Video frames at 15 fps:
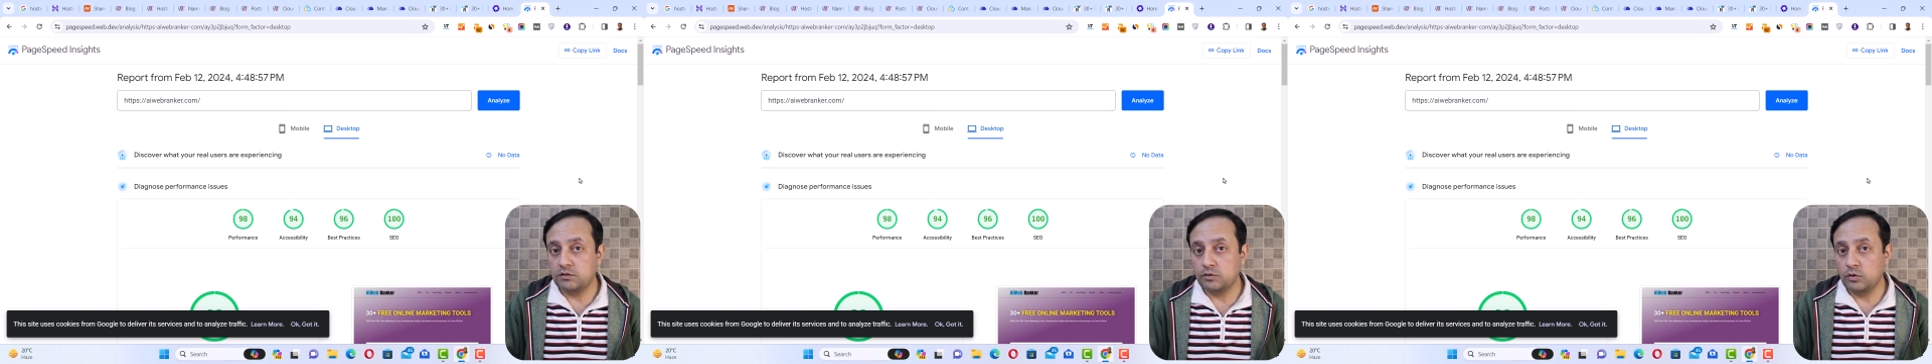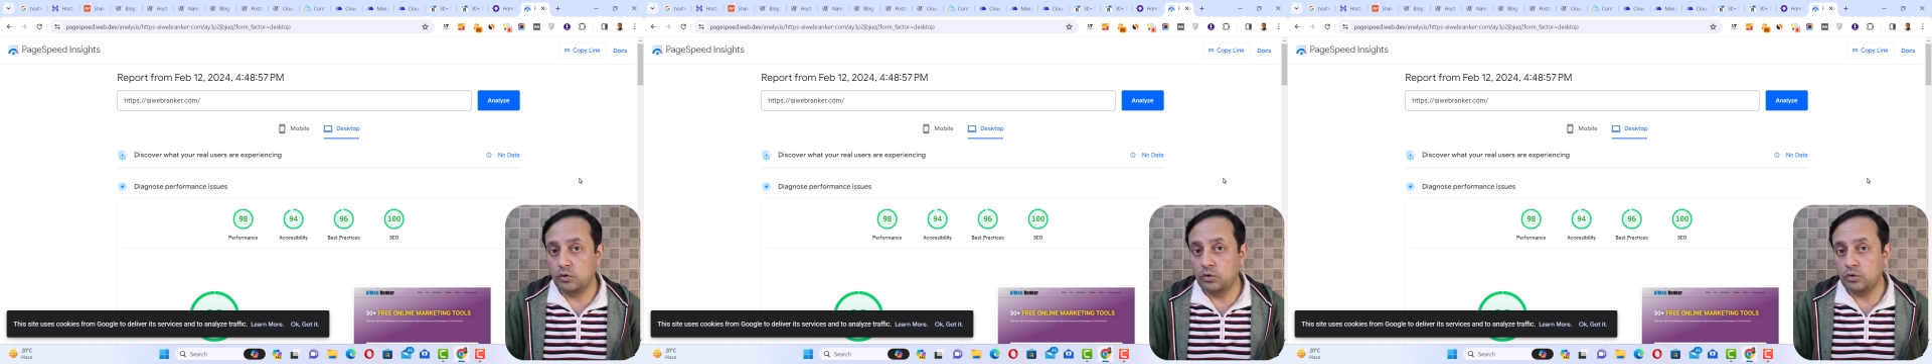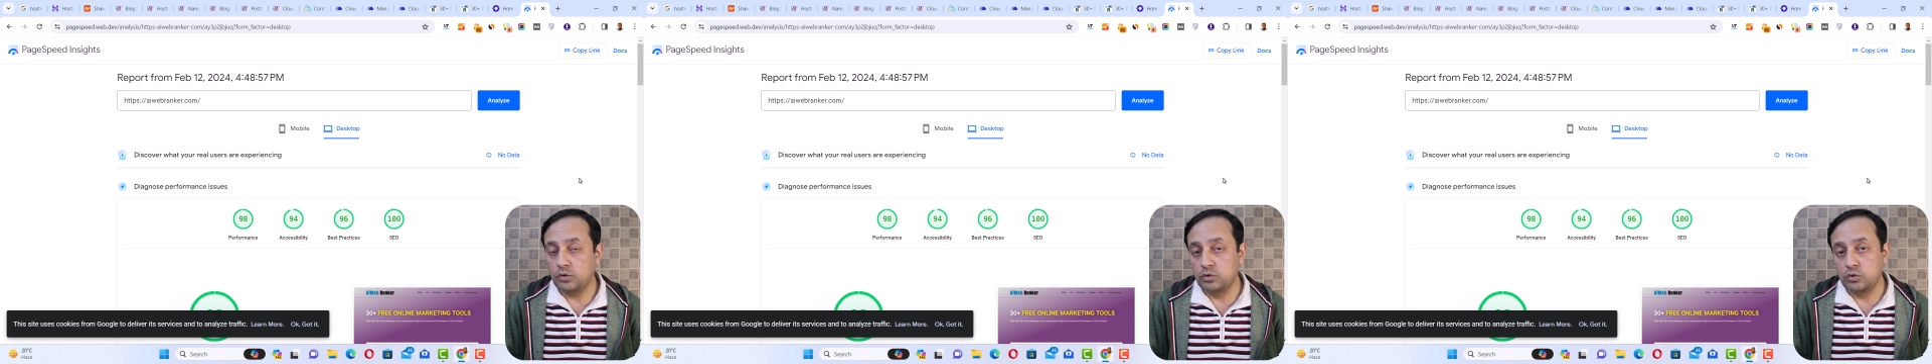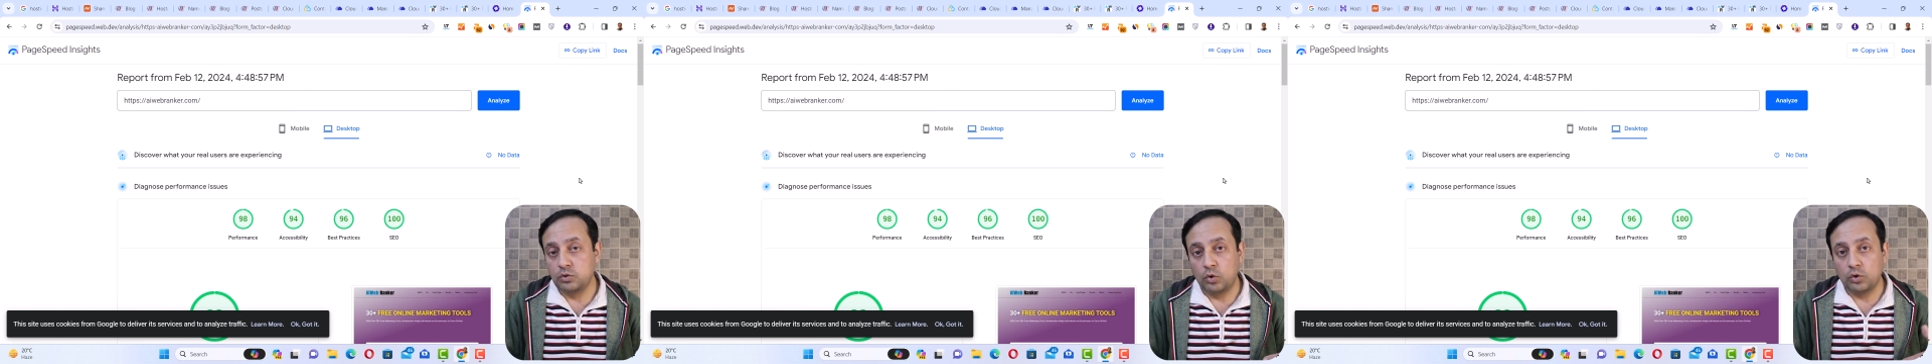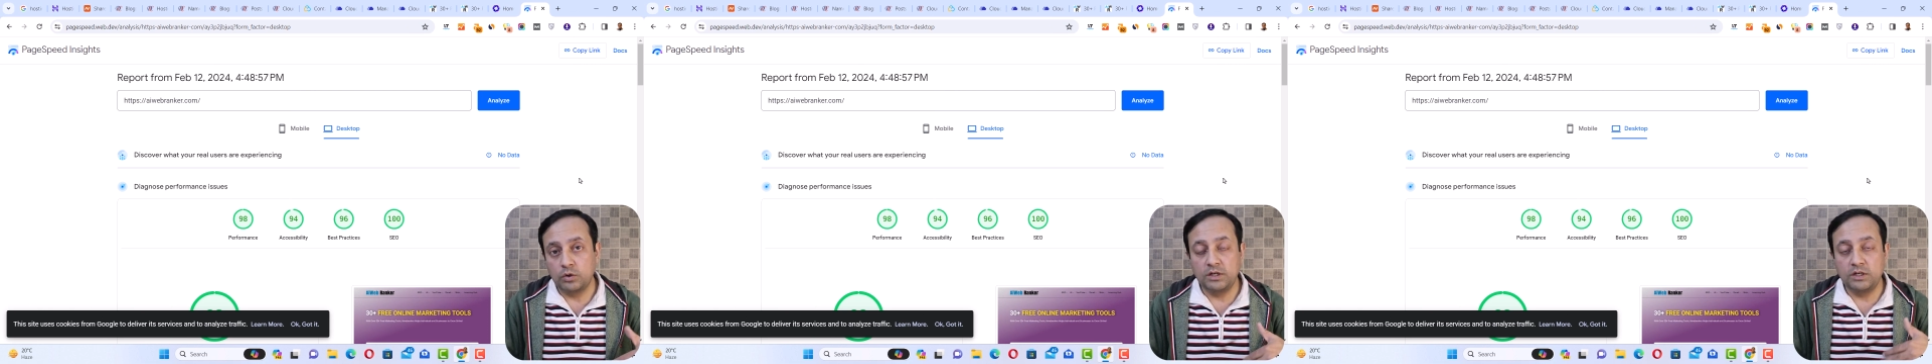so you
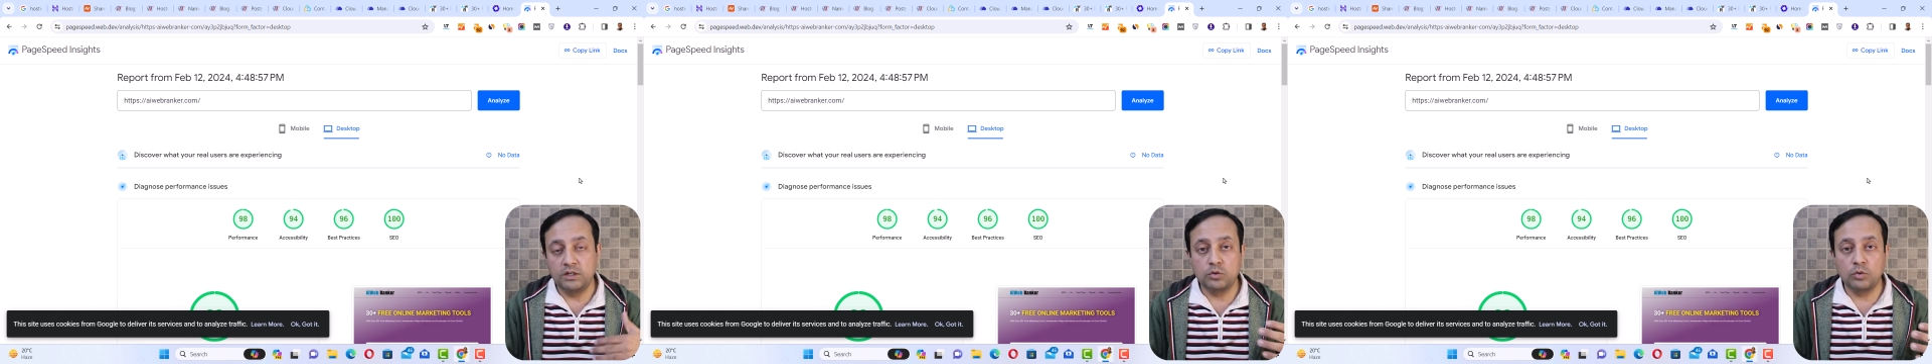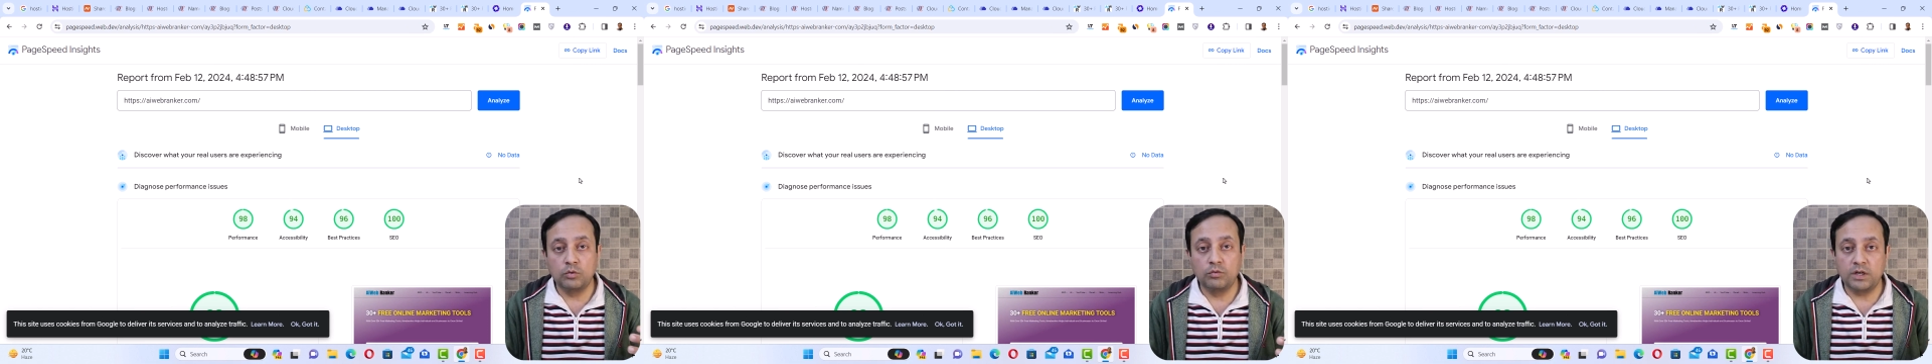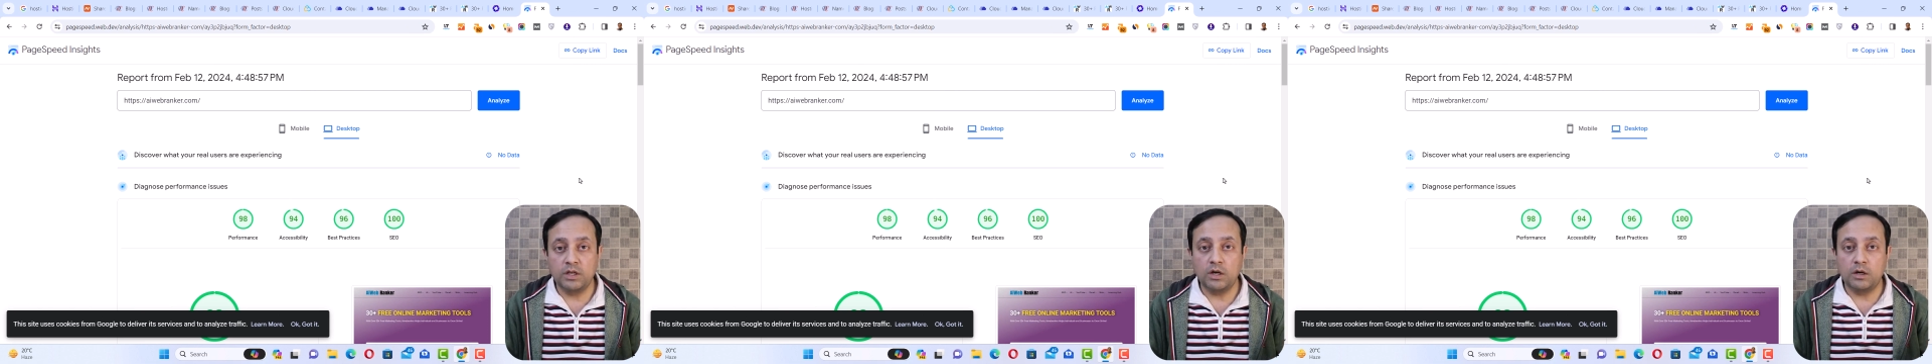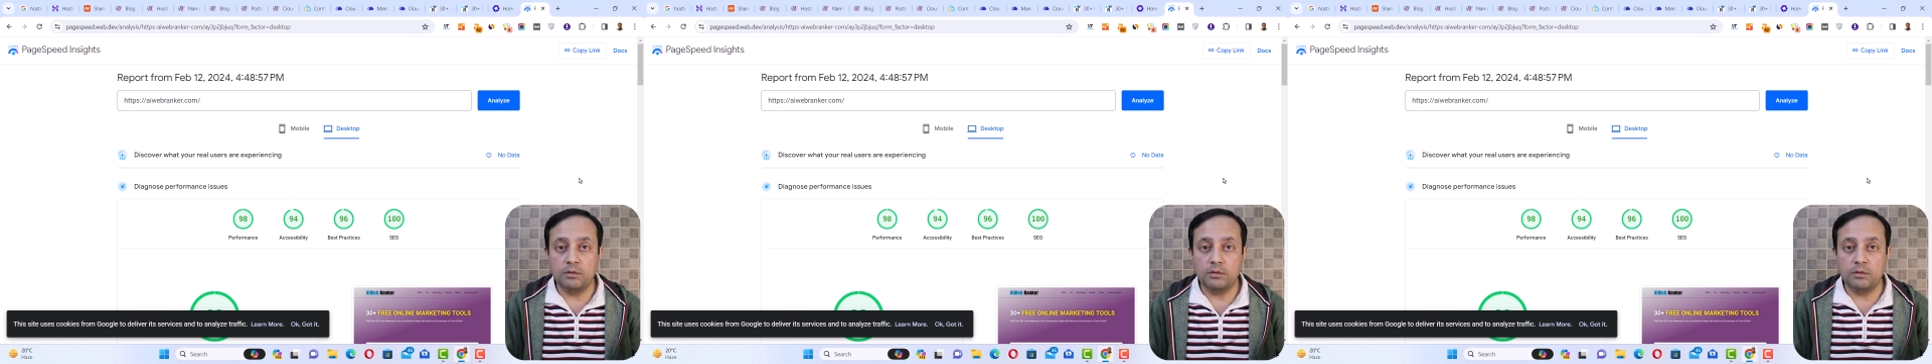don't need to worry